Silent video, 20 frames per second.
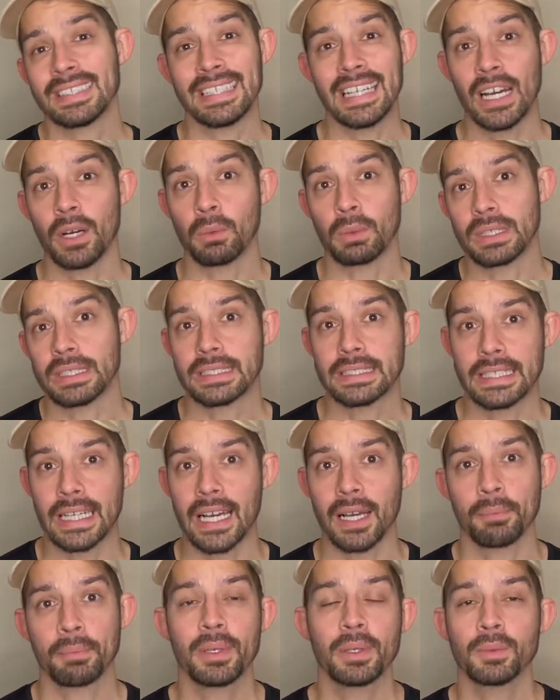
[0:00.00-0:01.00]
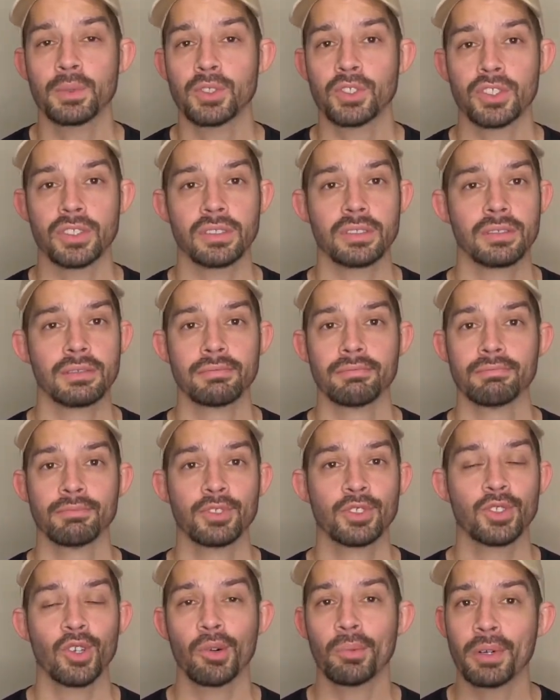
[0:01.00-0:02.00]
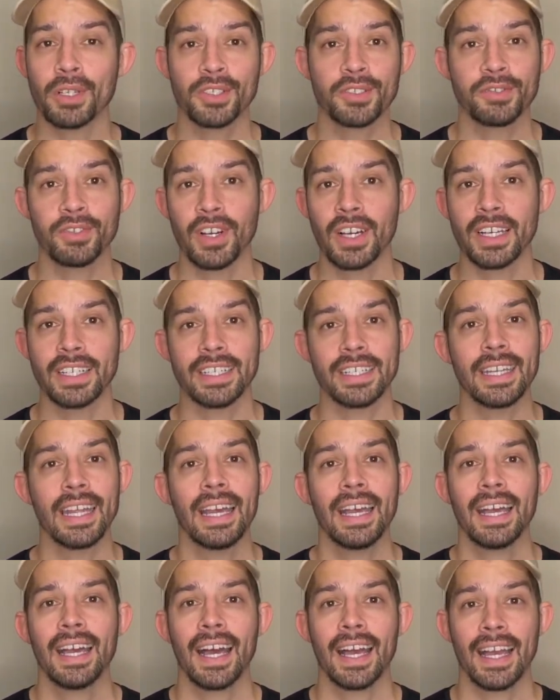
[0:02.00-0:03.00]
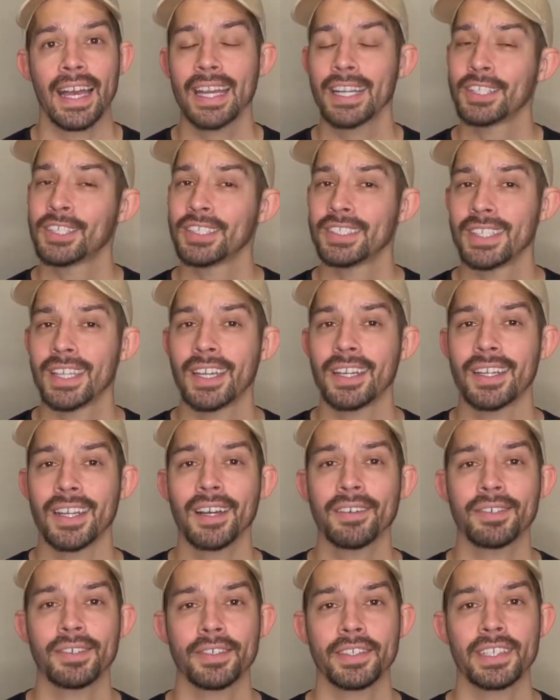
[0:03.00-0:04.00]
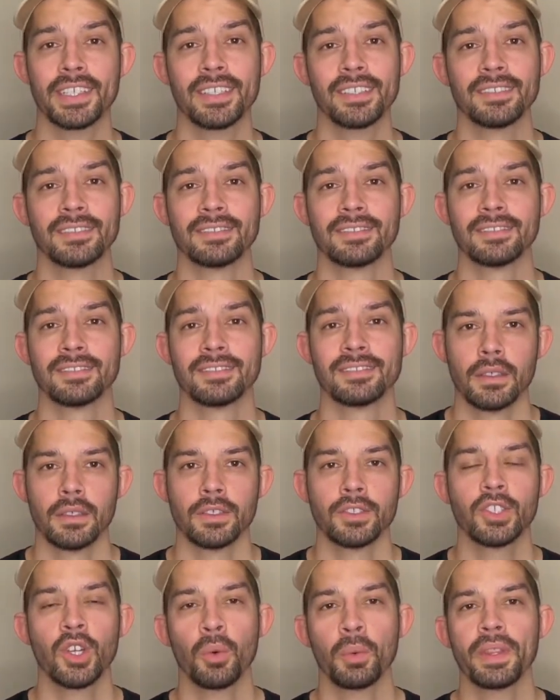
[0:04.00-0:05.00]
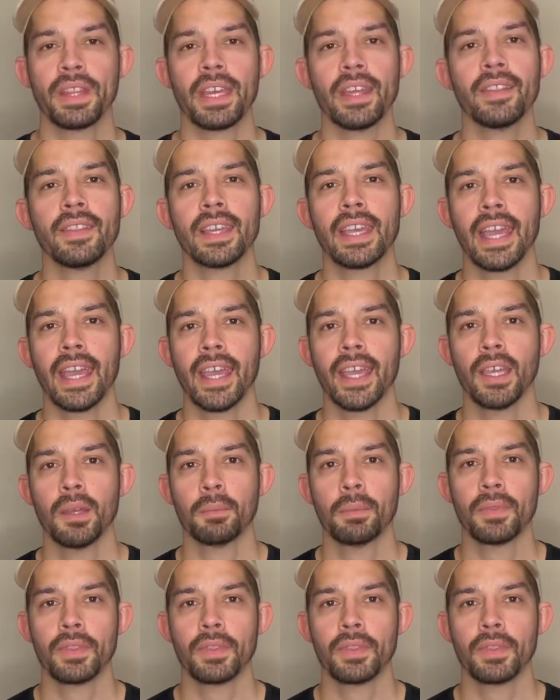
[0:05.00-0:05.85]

not want to stop. It was just so much fun, and I kind of couldn't get enough of it. So within the game,